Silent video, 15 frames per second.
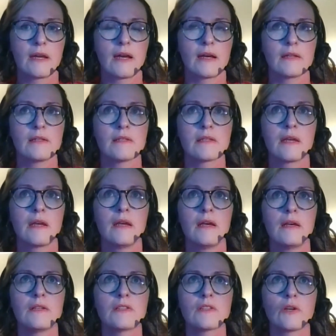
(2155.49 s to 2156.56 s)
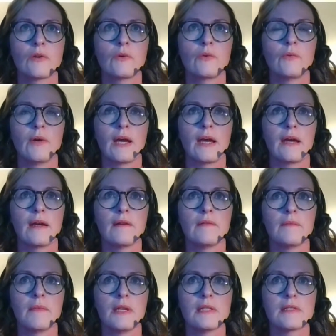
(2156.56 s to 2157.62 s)
And so,
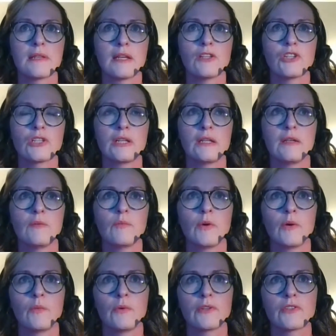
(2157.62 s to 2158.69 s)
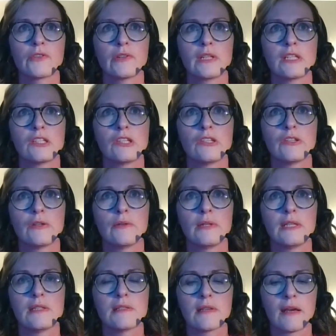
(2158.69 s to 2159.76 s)
essentially, what we're trying to do
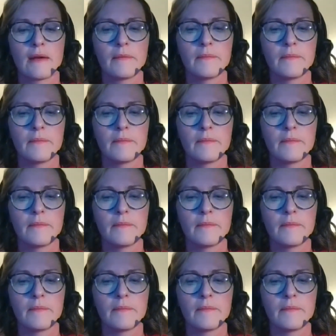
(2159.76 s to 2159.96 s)
is